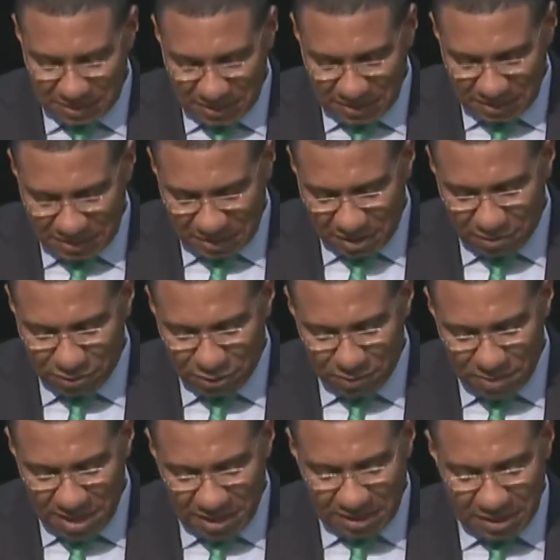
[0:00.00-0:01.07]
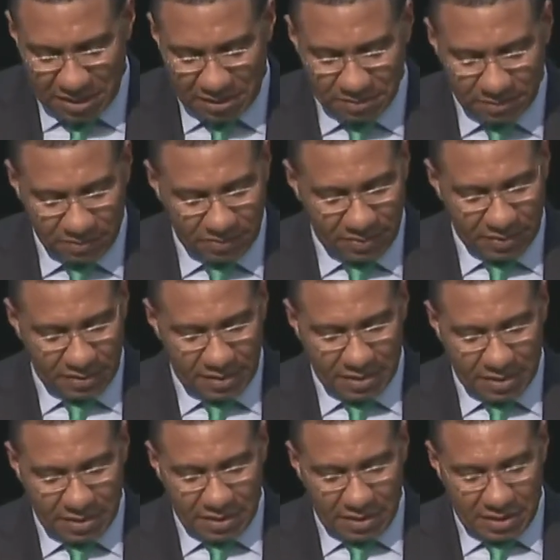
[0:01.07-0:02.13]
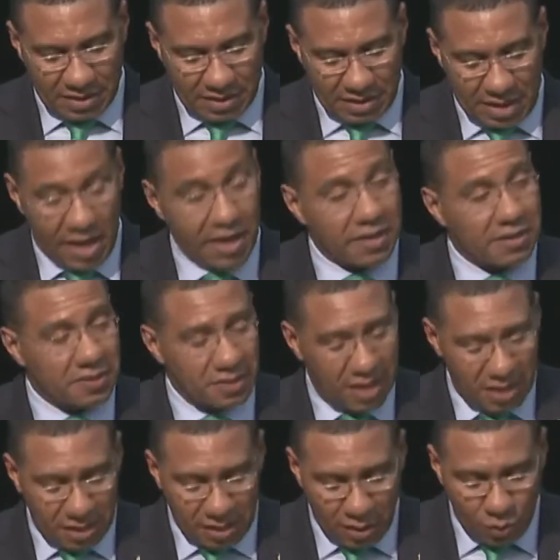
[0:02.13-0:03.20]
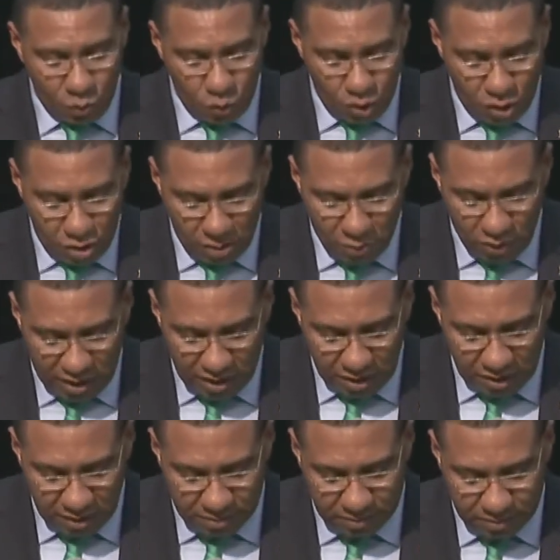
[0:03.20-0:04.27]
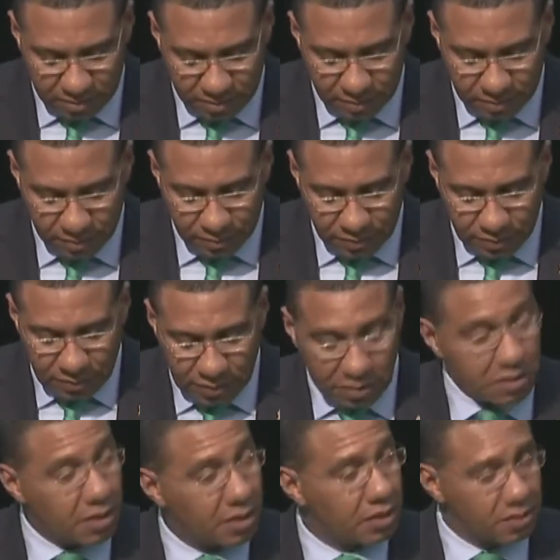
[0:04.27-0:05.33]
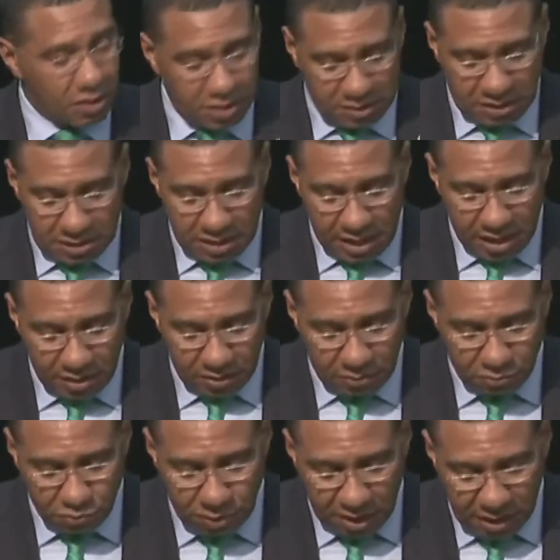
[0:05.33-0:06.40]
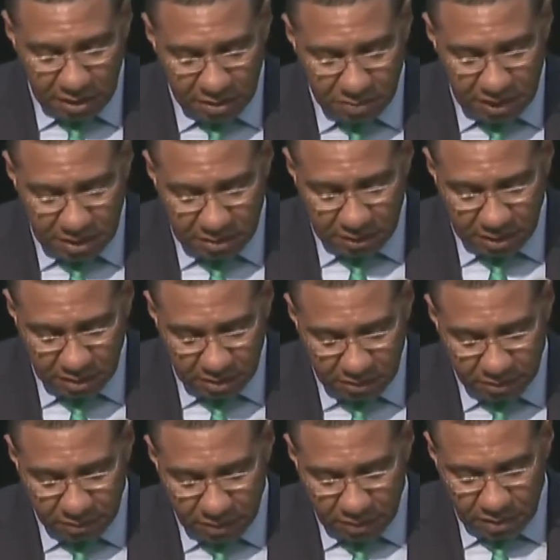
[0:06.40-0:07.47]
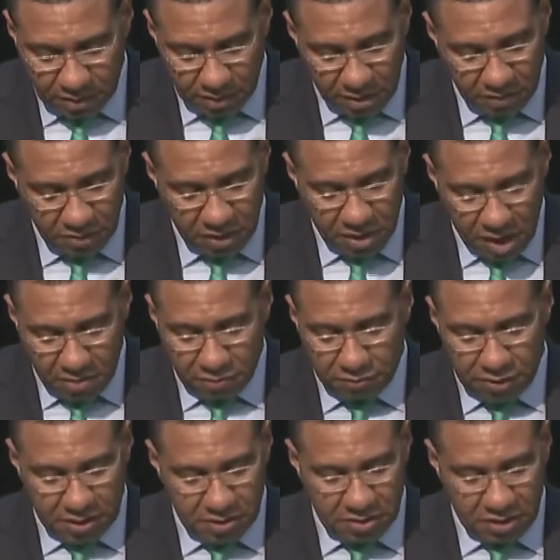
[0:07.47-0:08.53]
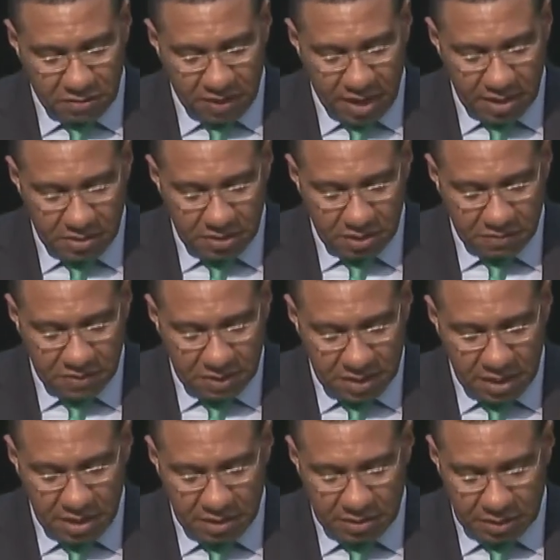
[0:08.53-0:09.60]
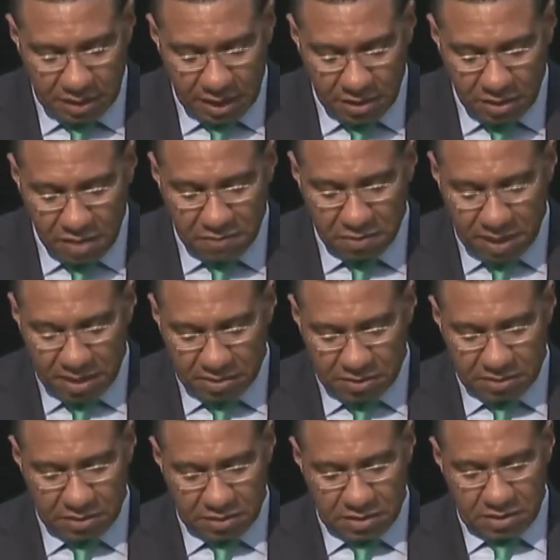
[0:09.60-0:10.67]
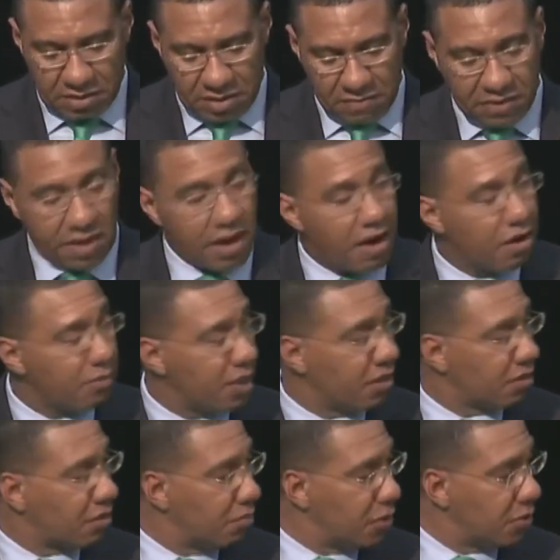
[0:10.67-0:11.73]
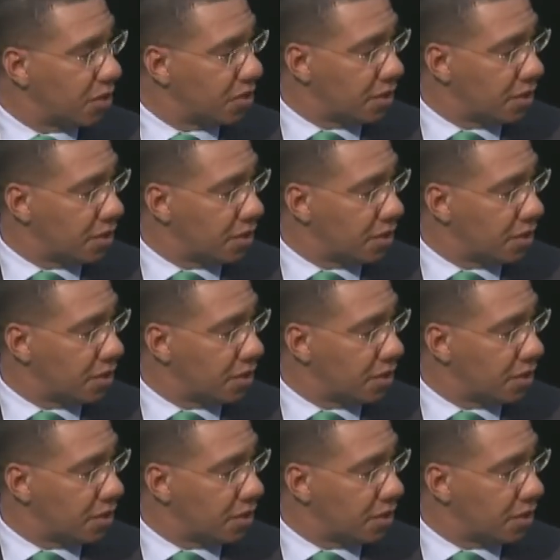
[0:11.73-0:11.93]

of Jamaica, I extend a warm welcome to the 39th regular meeting of the Conference of Heads of State and Government of the Caribbean Community.